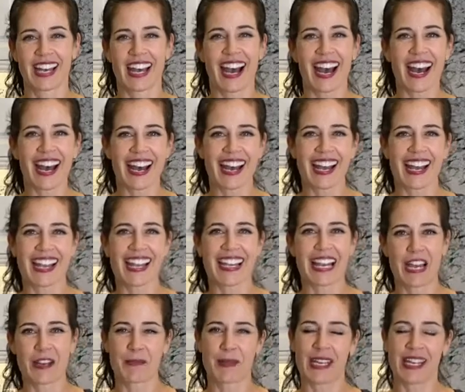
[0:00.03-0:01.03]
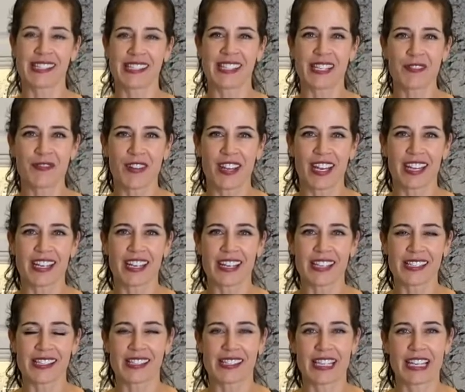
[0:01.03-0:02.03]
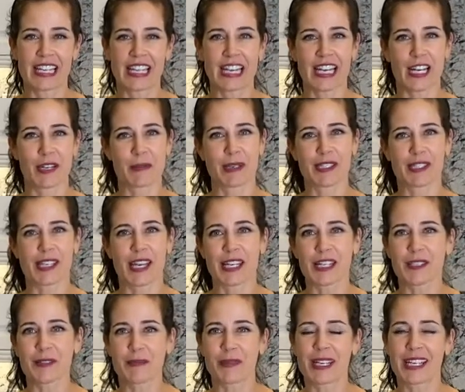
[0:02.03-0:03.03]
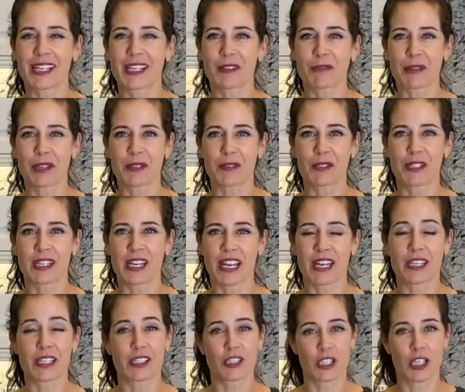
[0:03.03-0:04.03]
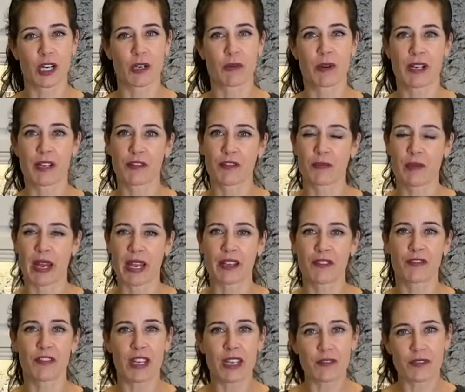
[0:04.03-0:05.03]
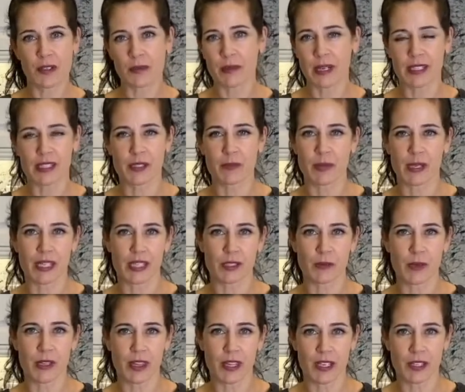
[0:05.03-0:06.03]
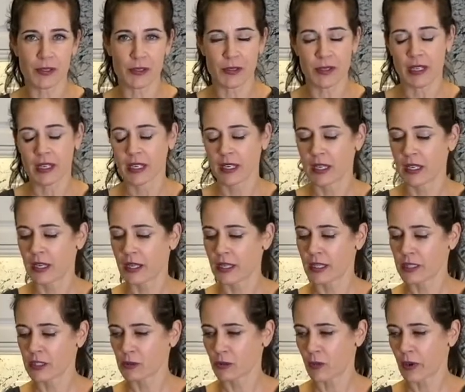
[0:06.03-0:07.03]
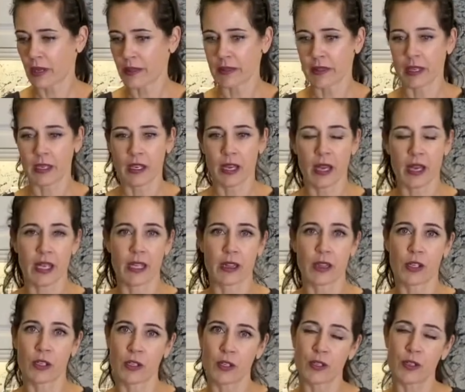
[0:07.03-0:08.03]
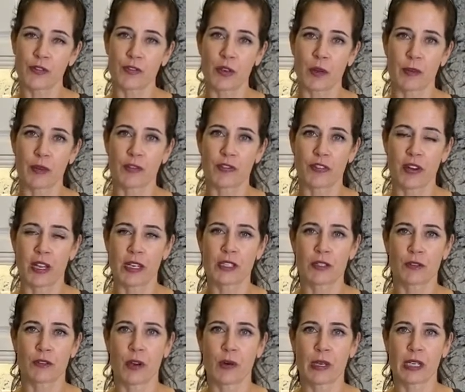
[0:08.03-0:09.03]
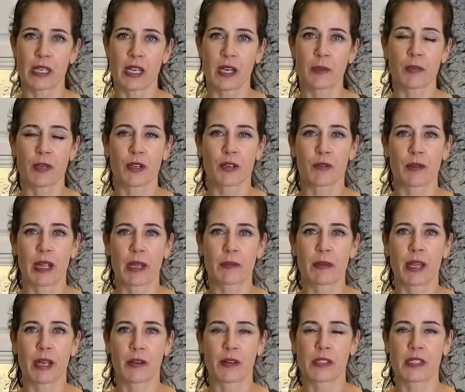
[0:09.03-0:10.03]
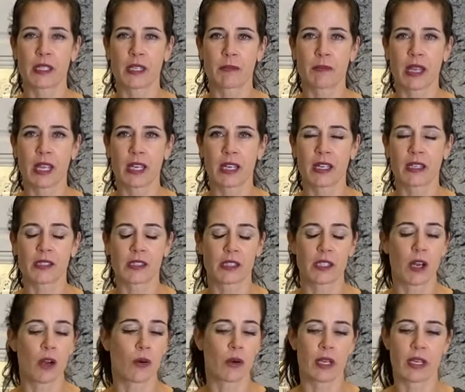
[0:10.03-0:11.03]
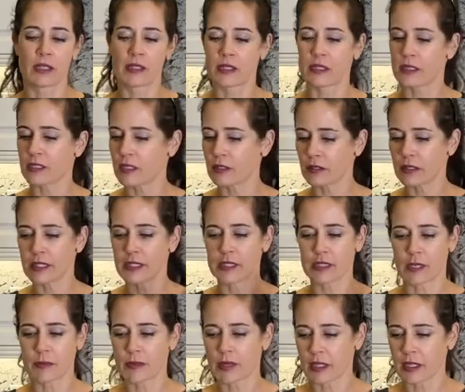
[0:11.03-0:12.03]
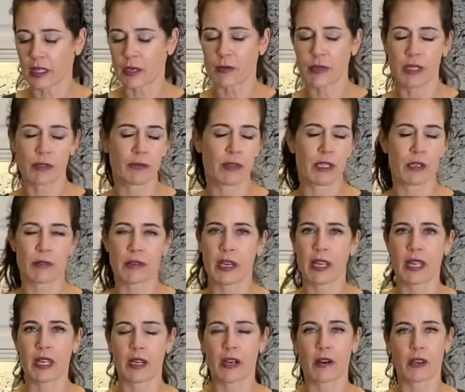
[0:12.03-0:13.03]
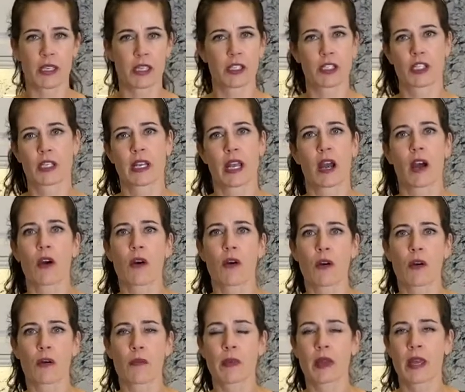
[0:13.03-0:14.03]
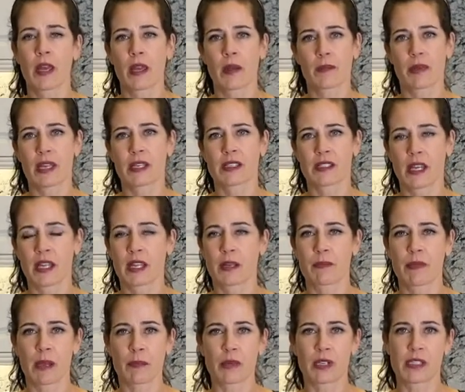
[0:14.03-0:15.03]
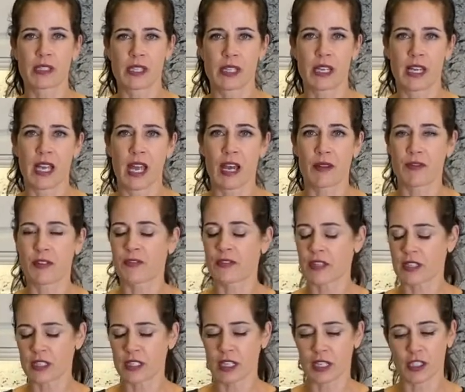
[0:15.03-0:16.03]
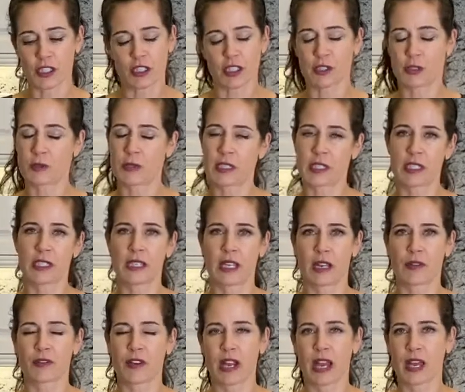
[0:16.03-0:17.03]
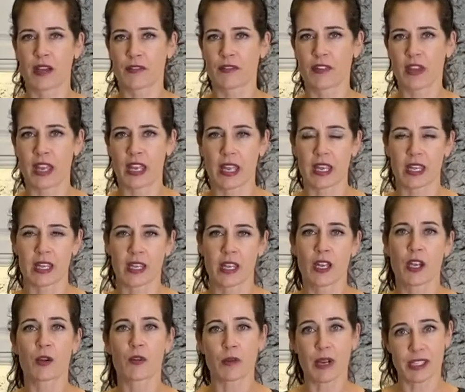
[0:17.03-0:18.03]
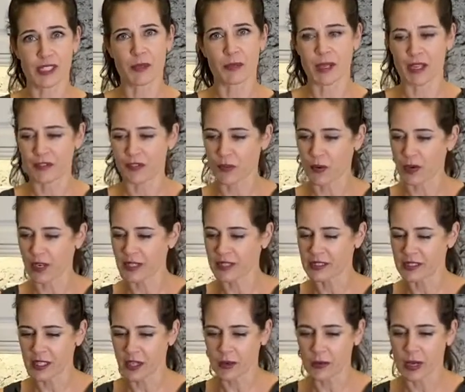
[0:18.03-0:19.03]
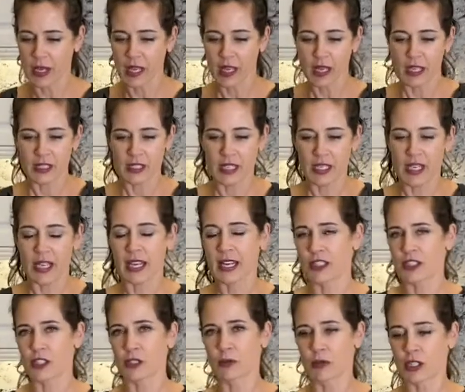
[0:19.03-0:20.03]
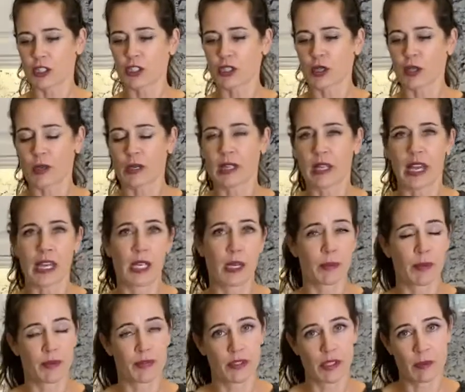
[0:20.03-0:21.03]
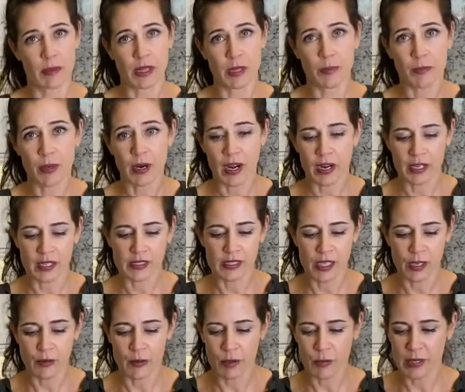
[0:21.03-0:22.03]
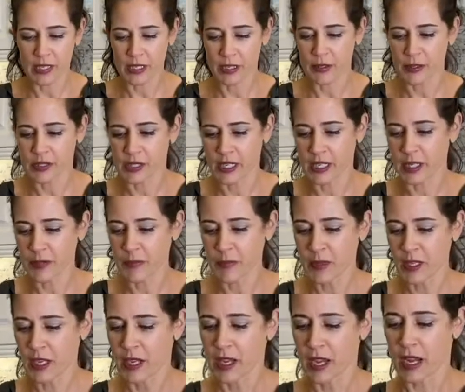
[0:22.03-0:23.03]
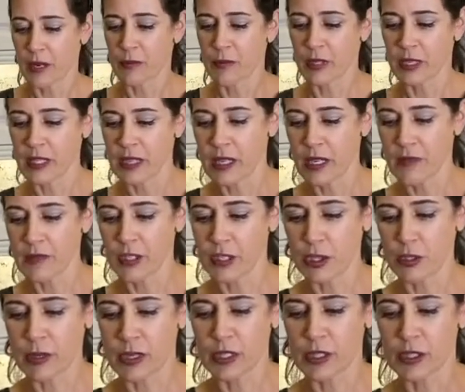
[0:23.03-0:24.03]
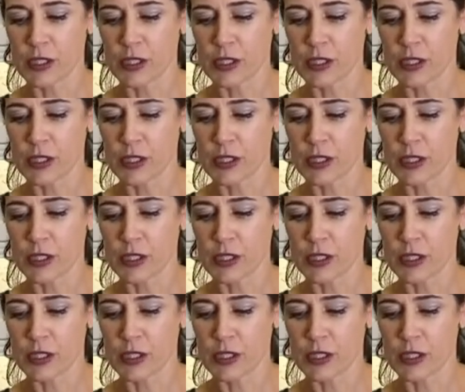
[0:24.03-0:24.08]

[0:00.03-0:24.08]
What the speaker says: Hi, I'm Casey Vanous, and I'm excited to be here with you today to share one of my favorite recipes with you. It's one that I learned from a friend growing up. Her grandparents had made it, so it's literally something that we recreate in our kitchen at home based on the memories that I have of the dish, because we didn't ever have a recipe for it. So today I just want to show you a lineup of some of the products that we'll be using. I really love the Trader